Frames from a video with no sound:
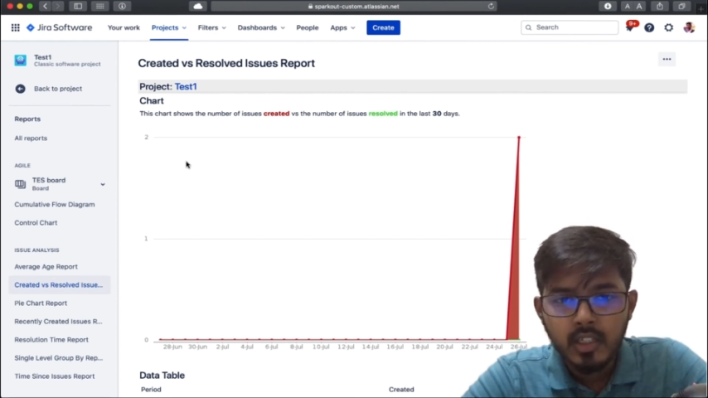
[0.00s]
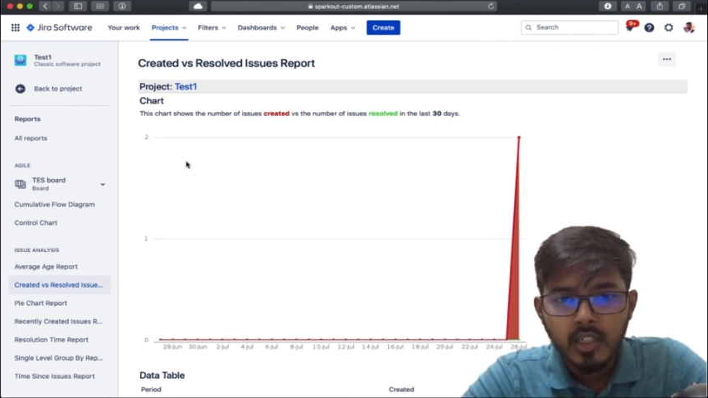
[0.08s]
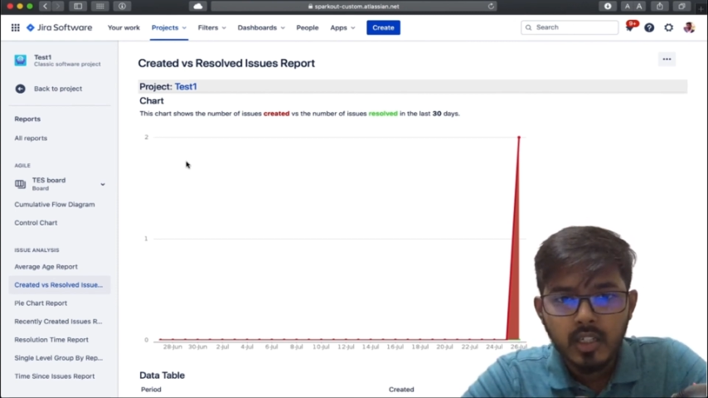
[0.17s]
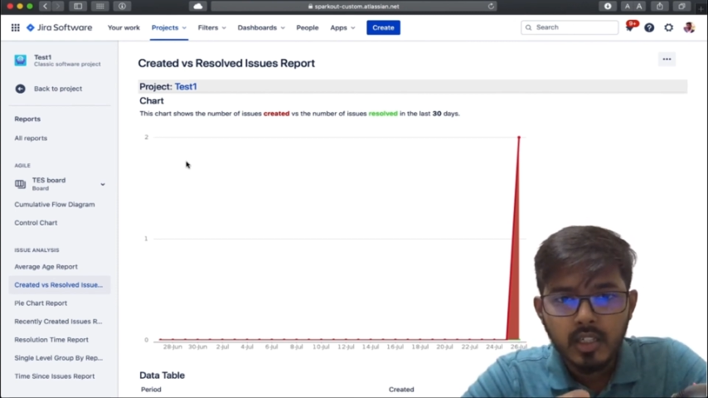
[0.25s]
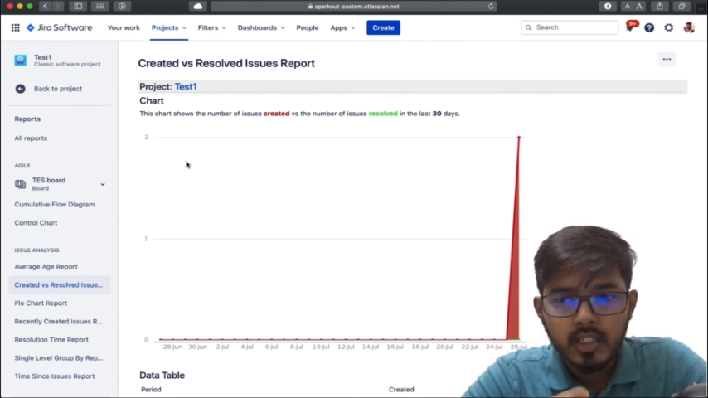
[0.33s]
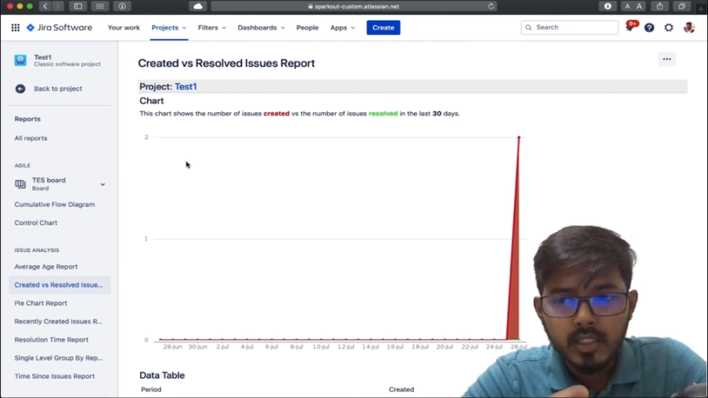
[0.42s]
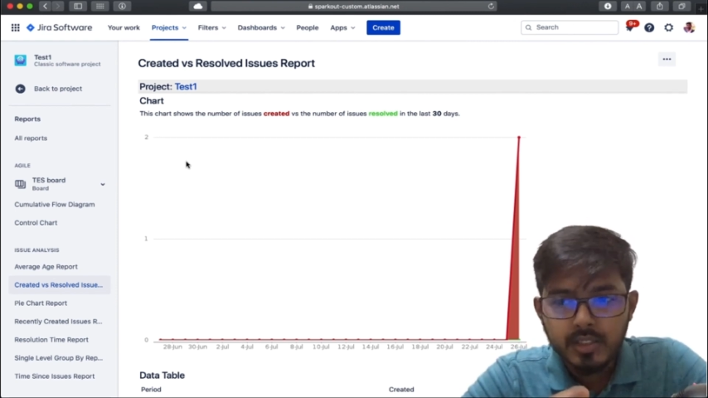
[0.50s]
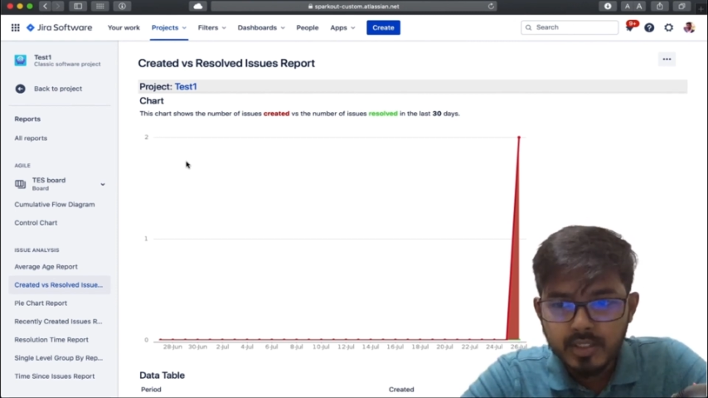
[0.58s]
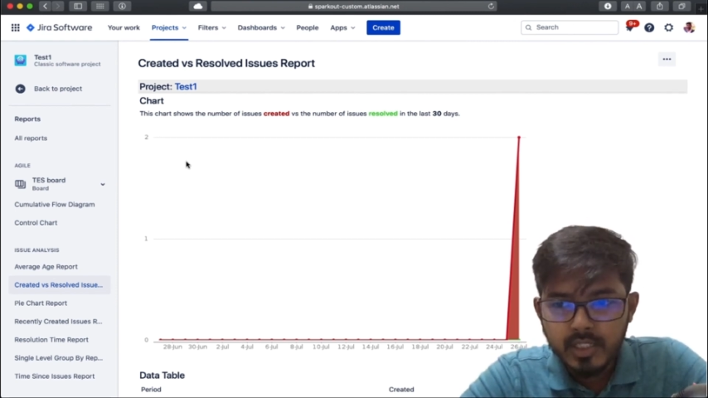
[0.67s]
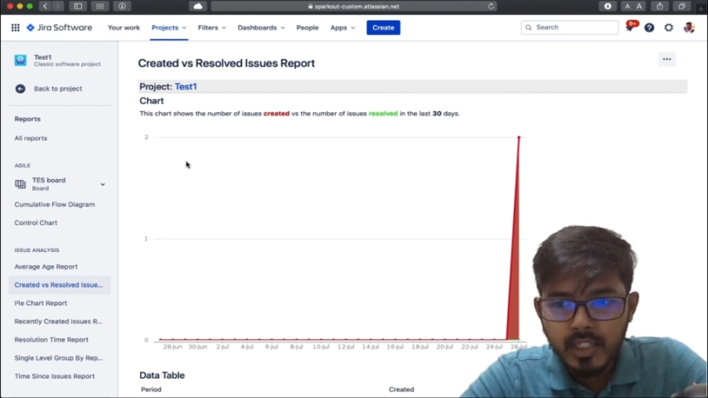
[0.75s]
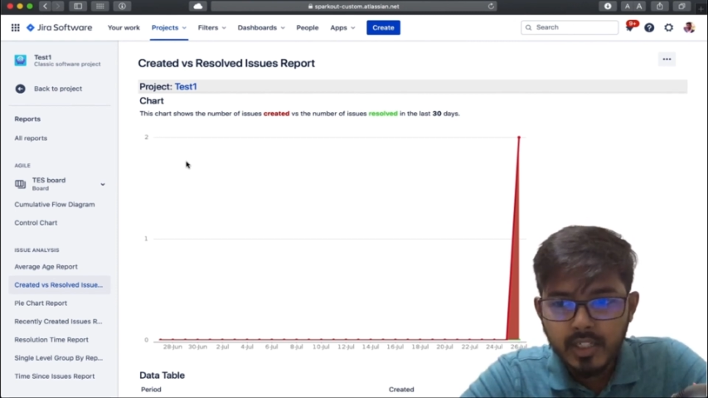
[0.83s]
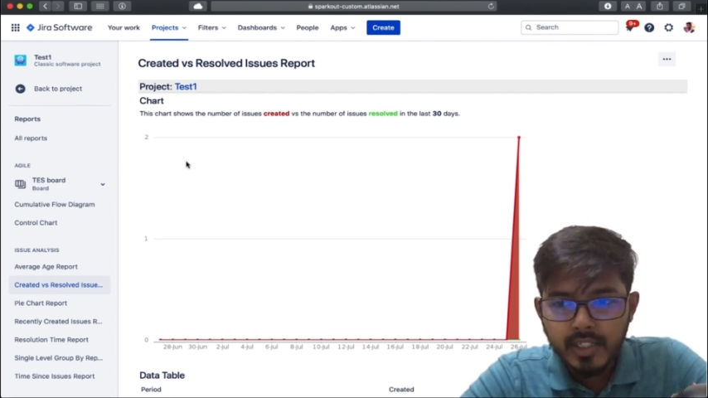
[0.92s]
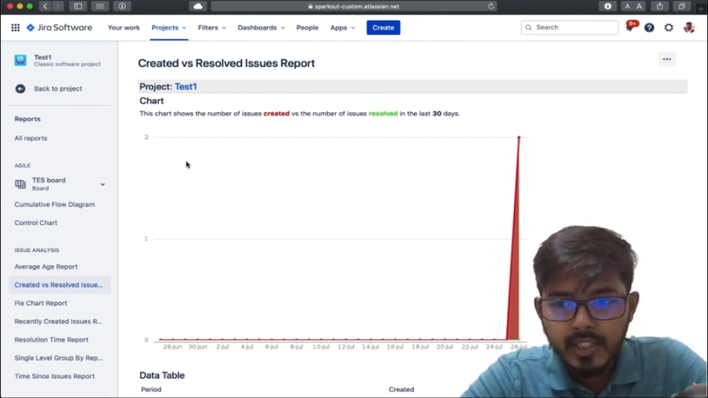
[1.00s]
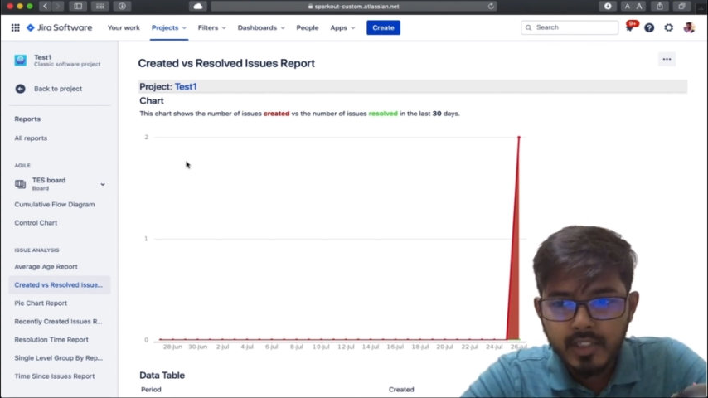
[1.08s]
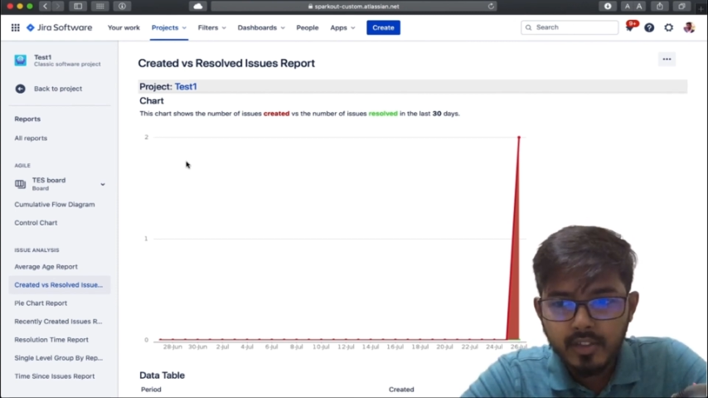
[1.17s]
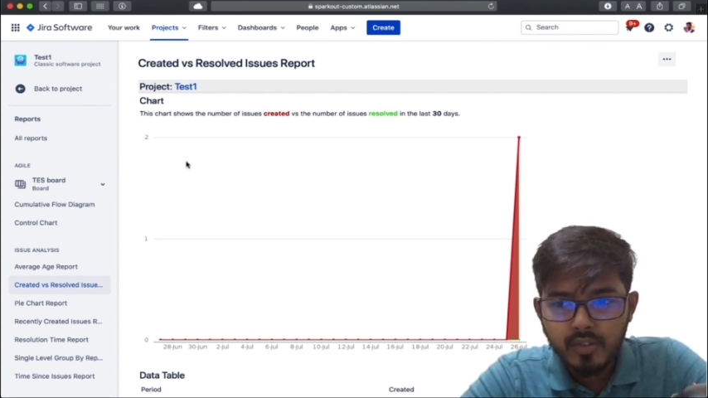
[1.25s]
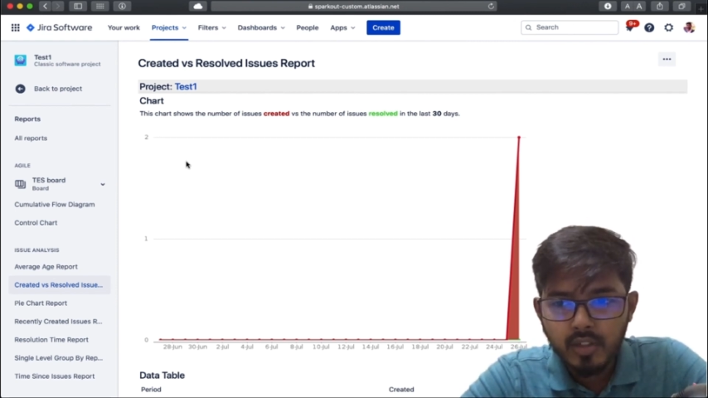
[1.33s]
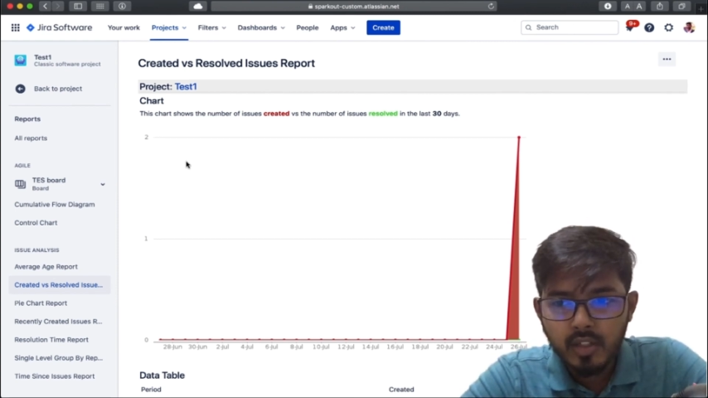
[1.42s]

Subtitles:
JIRA tickets